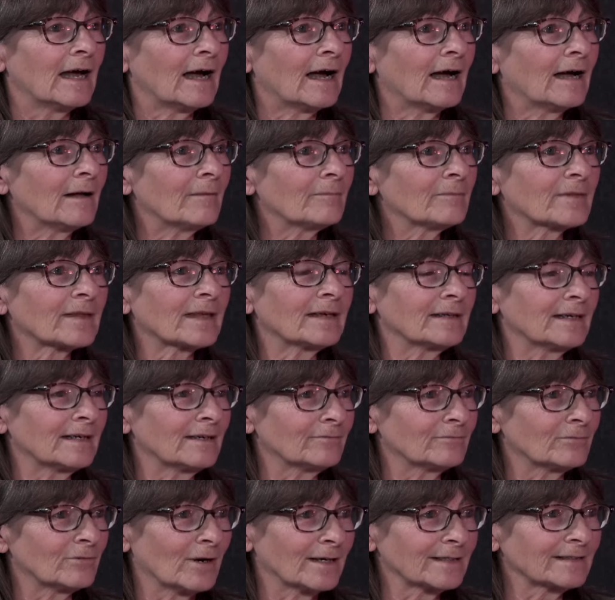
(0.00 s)
I
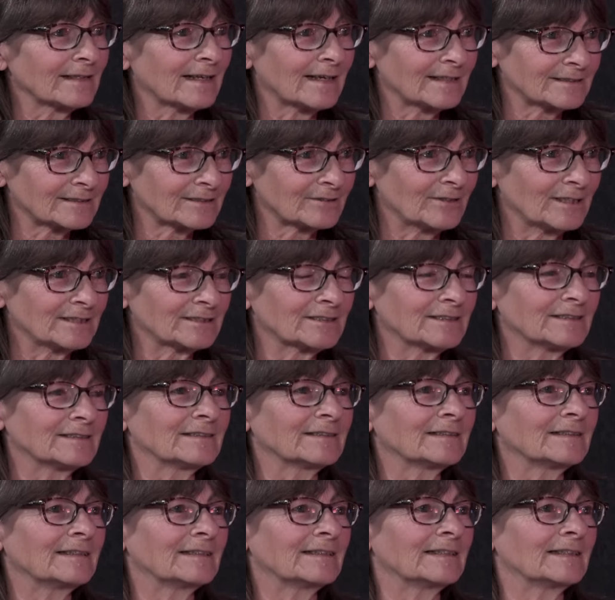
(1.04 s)
have one last
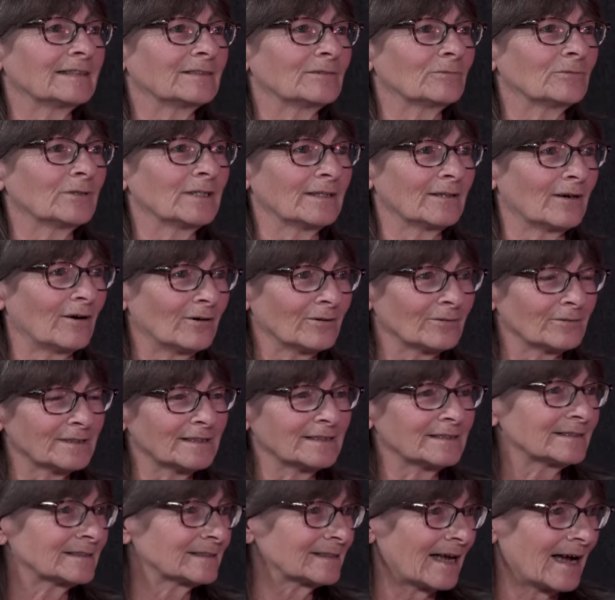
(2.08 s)
question that we
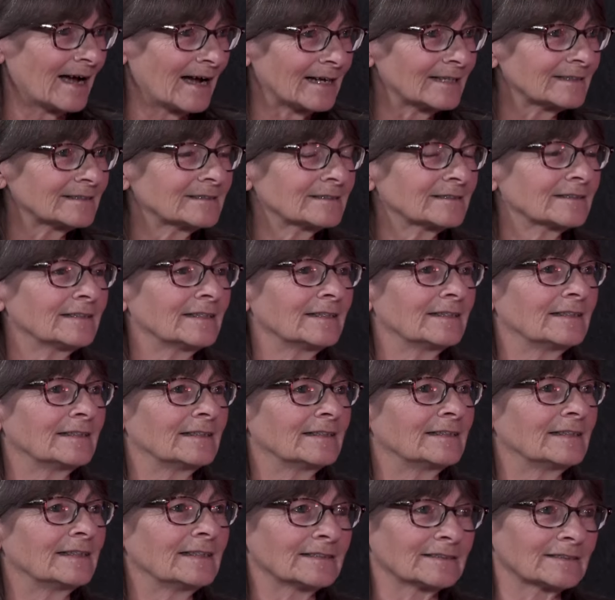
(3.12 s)
always ask,
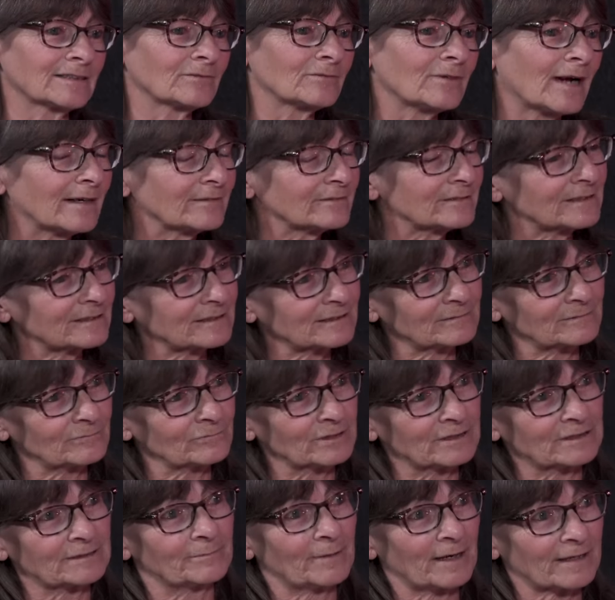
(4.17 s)
and it's around
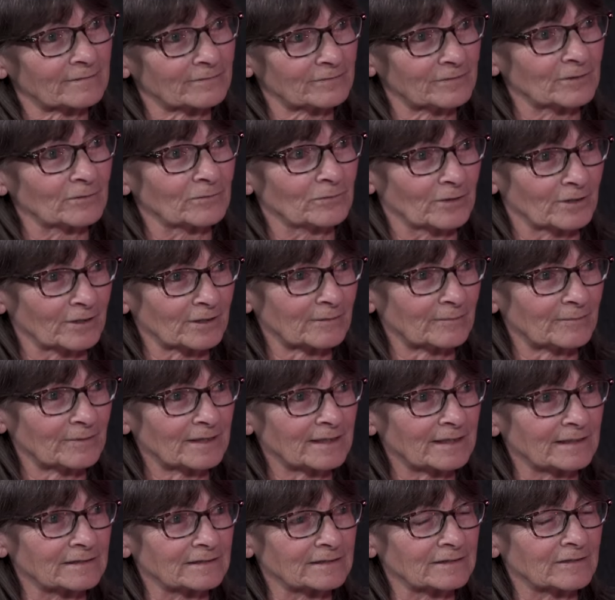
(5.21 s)
respectful
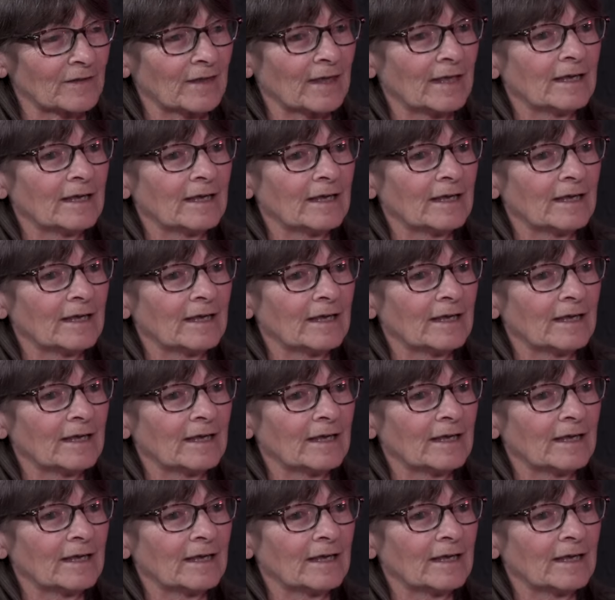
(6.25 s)
workplace.